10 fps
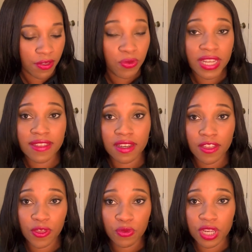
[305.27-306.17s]
three of
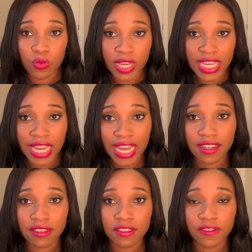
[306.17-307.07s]
the three Wick
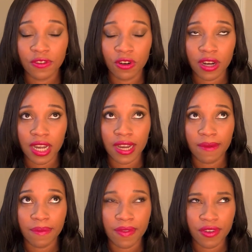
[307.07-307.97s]
candles for
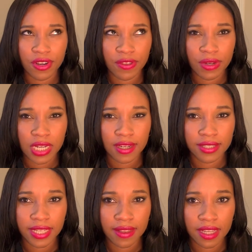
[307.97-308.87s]
$33,
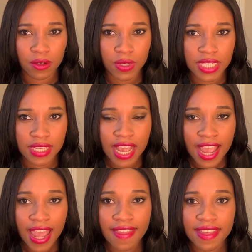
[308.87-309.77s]
I think it was.
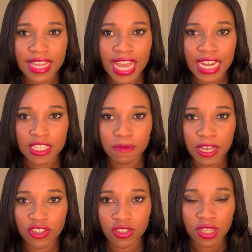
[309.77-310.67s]
And then they had a
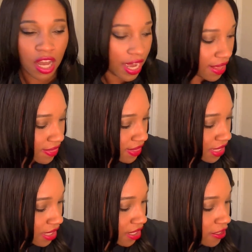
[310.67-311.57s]
special on
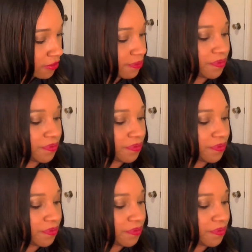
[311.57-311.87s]
the